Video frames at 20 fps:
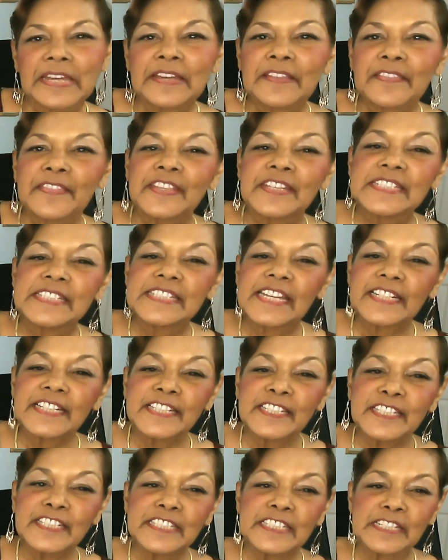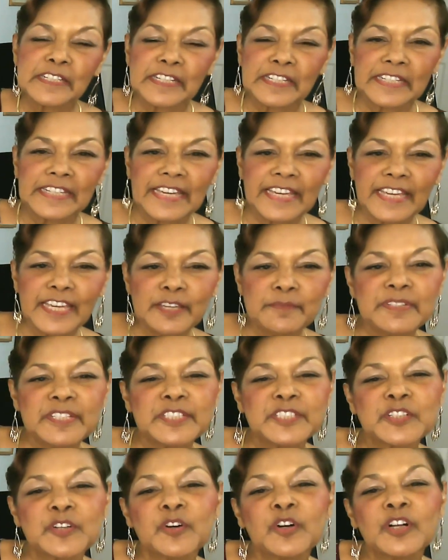The second game
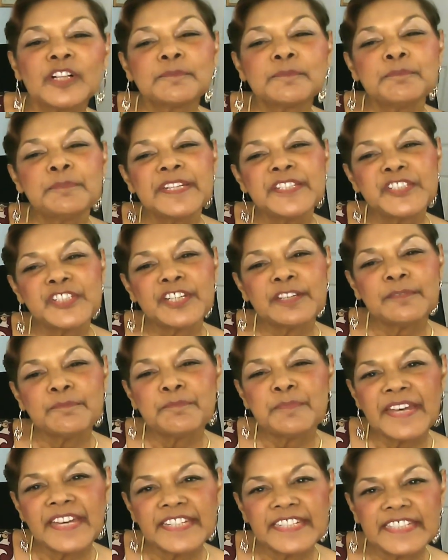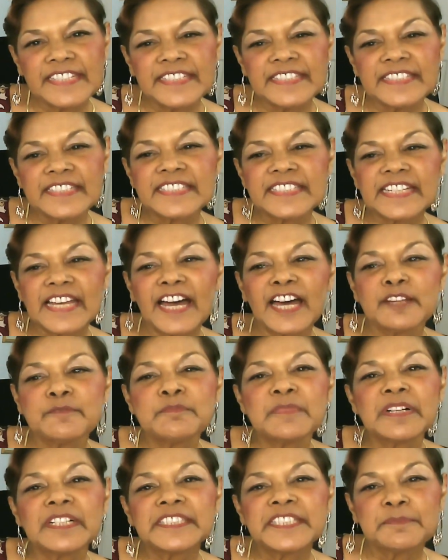is called Pitching Pennies and
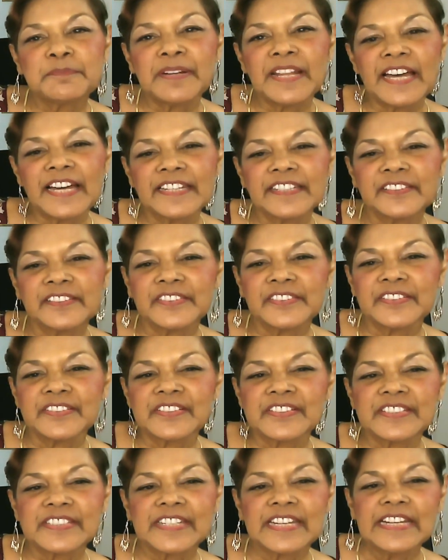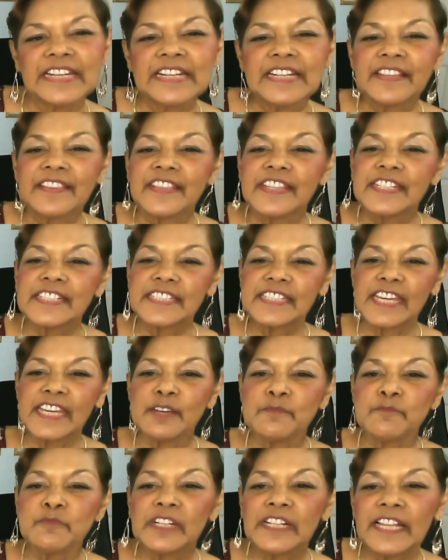Multipliers. This
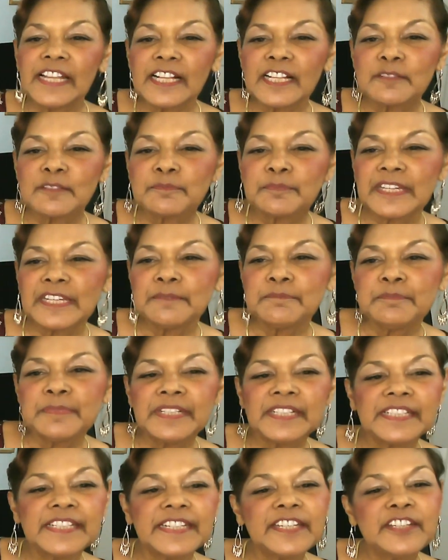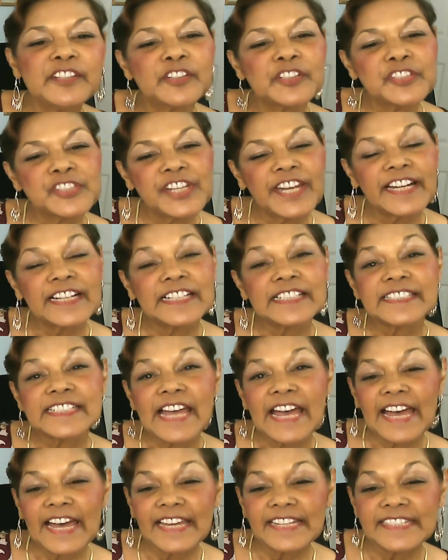game will help in building your child's
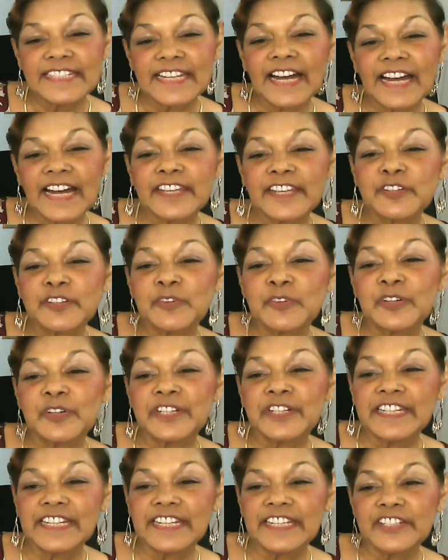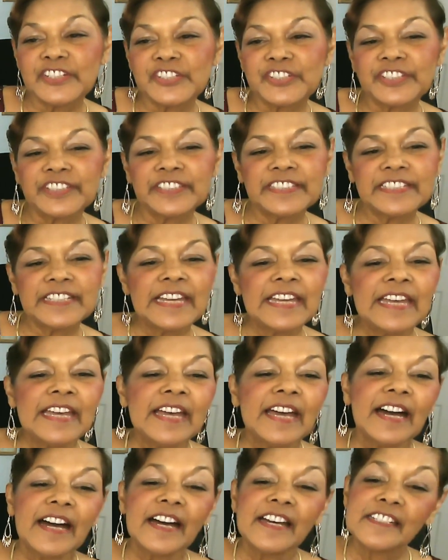hand-eye coordination
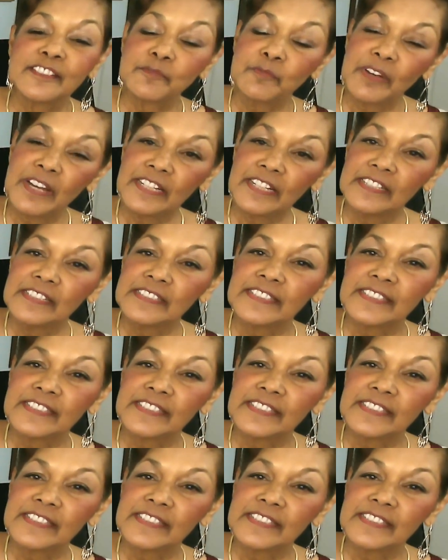as well as